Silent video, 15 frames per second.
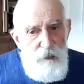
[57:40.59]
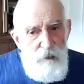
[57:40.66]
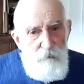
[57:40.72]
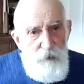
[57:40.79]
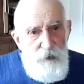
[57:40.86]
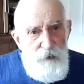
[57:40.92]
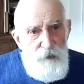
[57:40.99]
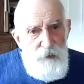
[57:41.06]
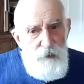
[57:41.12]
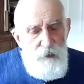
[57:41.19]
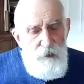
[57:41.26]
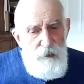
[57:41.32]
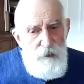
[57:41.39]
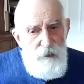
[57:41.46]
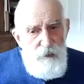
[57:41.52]
was
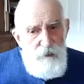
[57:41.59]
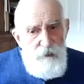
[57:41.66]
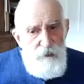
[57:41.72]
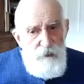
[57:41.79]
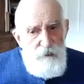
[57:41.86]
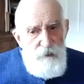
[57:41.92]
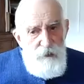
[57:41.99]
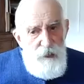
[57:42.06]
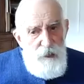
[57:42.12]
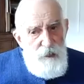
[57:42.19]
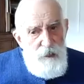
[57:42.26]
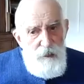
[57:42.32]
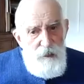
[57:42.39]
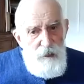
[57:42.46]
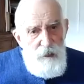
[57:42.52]

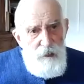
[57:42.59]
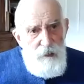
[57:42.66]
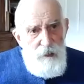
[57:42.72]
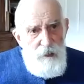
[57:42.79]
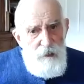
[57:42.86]
really